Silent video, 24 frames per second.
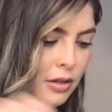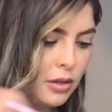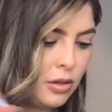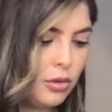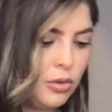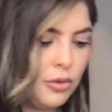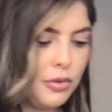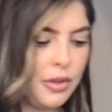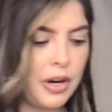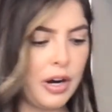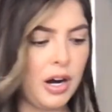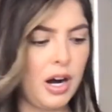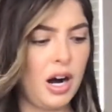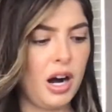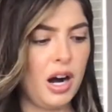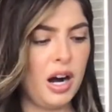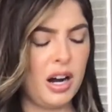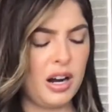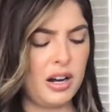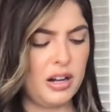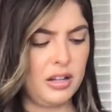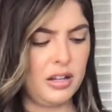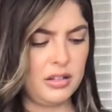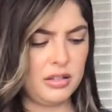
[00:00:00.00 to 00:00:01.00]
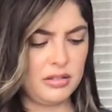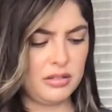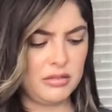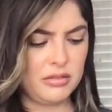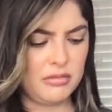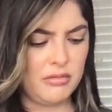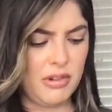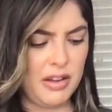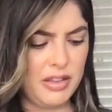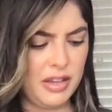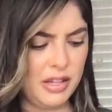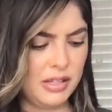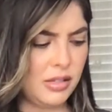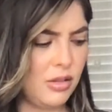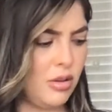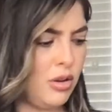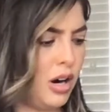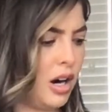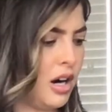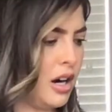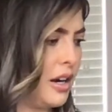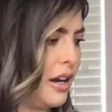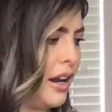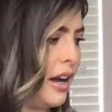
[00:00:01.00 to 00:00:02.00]
Ooh, they're hard. Why are they so
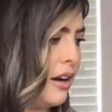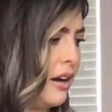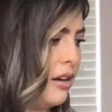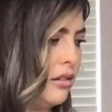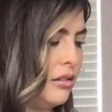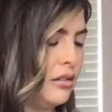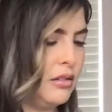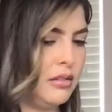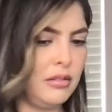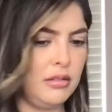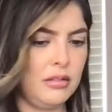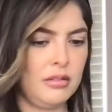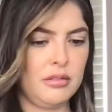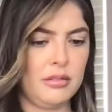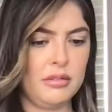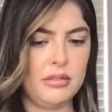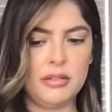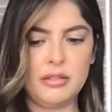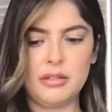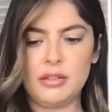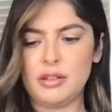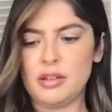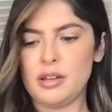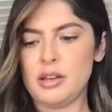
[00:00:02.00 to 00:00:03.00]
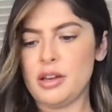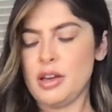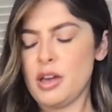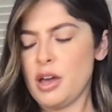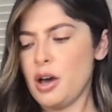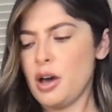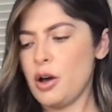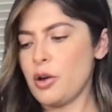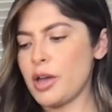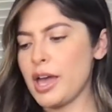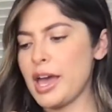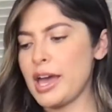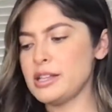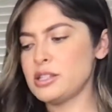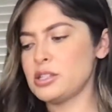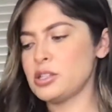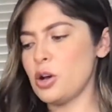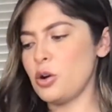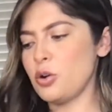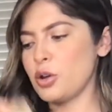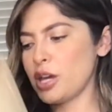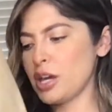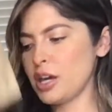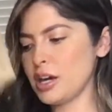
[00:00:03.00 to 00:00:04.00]
hard now? Okay,
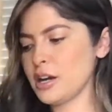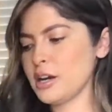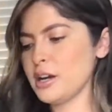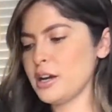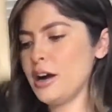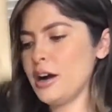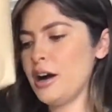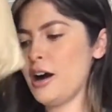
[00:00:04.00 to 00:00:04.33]
so here